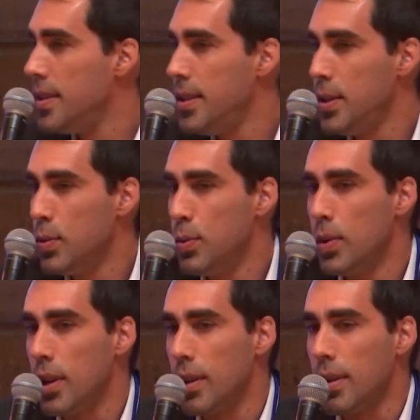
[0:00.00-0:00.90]
And I
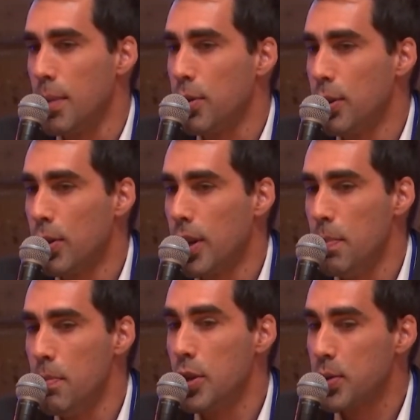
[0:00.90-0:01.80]
think this is
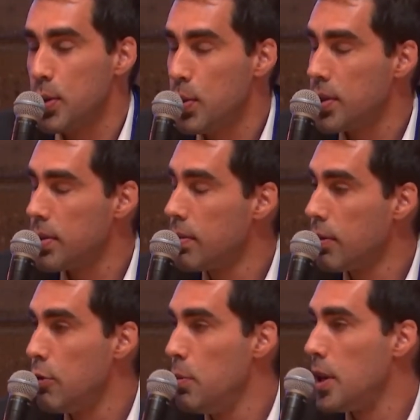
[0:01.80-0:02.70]
important.
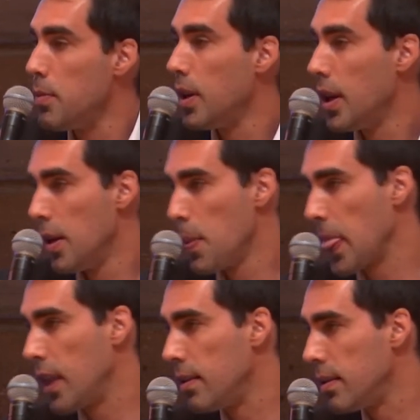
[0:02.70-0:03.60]
And
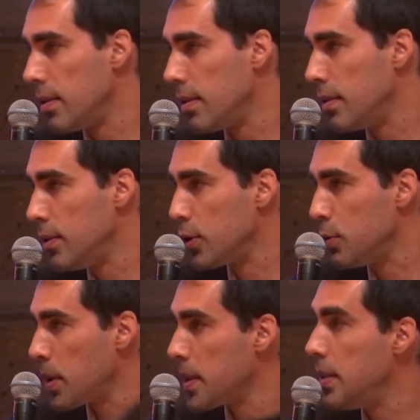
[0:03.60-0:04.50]
learners are in fact
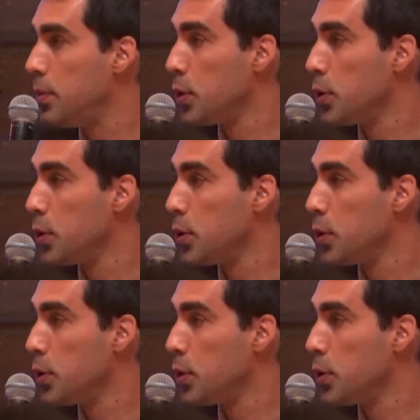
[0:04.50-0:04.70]
in